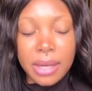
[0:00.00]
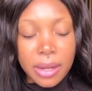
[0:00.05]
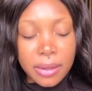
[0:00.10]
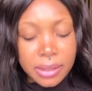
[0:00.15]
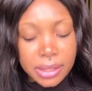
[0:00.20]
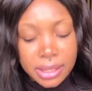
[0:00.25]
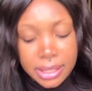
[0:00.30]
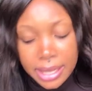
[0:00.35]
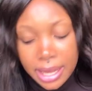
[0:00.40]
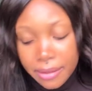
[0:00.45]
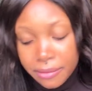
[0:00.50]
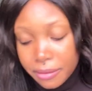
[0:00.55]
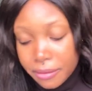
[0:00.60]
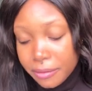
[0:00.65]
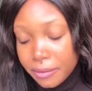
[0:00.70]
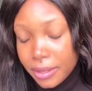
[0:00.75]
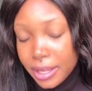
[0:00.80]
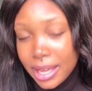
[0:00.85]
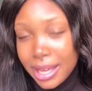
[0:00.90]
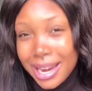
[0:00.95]
I'll never
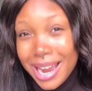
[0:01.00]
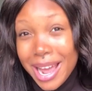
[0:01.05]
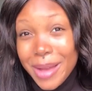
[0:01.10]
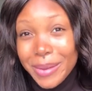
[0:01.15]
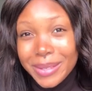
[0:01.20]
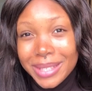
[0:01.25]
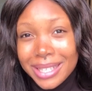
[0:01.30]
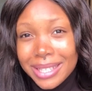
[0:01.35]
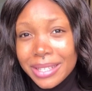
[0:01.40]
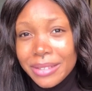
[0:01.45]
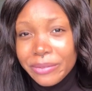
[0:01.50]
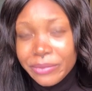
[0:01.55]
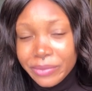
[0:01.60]
forget. I was in the